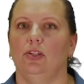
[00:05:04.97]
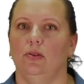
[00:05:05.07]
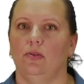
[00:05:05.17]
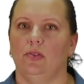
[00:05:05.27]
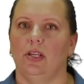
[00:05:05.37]

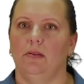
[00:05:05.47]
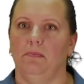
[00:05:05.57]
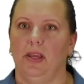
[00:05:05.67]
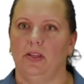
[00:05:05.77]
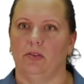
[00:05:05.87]
used in
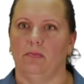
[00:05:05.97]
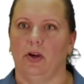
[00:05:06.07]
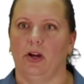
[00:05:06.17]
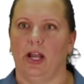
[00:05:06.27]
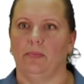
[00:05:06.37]
basal
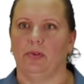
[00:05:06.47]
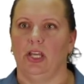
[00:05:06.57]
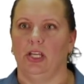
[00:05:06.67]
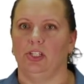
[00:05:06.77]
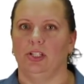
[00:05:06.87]
bark
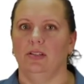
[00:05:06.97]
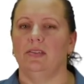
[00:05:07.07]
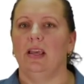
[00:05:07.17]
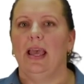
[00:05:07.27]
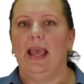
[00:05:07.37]
applications,
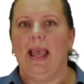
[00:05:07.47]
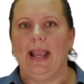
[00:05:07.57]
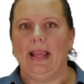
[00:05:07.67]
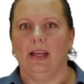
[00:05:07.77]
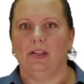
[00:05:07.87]

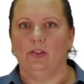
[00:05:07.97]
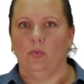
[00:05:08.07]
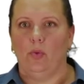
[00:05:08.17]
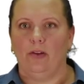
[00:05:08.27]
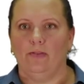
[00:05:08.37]
and
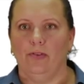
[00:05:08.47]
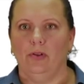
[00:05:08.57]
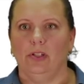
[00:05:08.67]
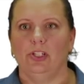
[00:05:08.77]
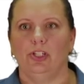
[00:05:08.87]
wet
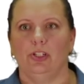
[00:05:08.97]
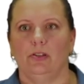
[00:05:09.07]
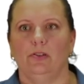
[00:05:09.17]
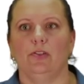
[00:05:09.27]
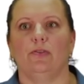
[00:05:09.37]
foliage
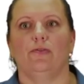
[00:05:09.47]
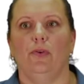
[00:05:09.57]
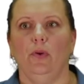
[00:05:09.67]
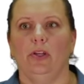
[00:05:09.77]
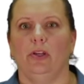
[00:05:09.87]
dilutes
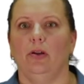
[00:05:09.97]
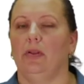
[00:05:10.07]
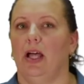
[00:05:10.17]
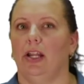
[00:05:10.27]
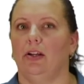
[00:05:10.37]
foliar
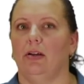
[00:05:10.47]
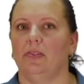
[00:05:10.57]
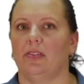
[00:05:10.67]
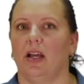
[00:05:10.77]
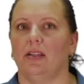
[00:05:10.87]
applied
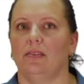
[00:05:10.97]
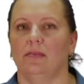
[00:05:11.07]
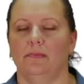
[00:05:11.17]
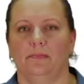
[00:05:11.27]
herbicides.